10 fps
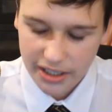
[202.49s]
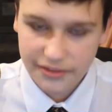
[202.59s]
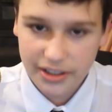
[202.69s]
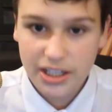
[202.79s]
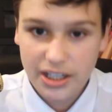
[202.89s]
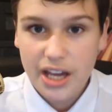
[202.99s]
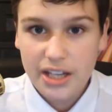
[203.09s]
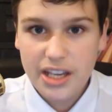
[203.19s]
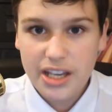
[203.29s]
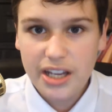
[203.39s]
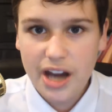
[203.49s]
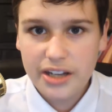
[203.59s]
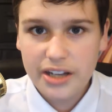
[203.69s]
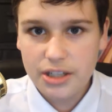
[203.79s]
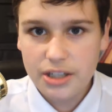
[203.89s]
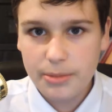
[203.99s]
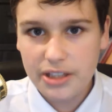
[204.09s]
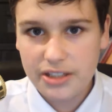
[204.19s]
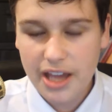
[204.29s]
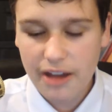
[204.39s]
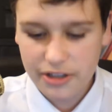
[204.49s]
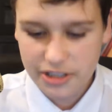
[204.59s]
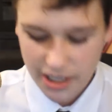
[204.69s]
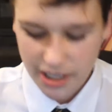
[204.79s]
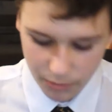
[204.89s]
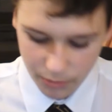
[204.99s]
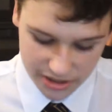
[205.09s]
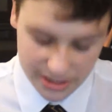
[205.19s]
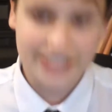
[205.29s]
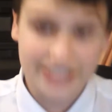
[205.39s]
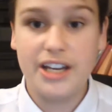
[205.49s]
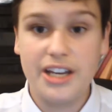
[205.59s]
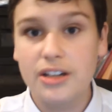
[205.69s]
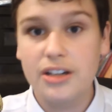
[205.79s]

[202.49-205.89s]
And like, year 9 is going to be the scariest year, which is this year,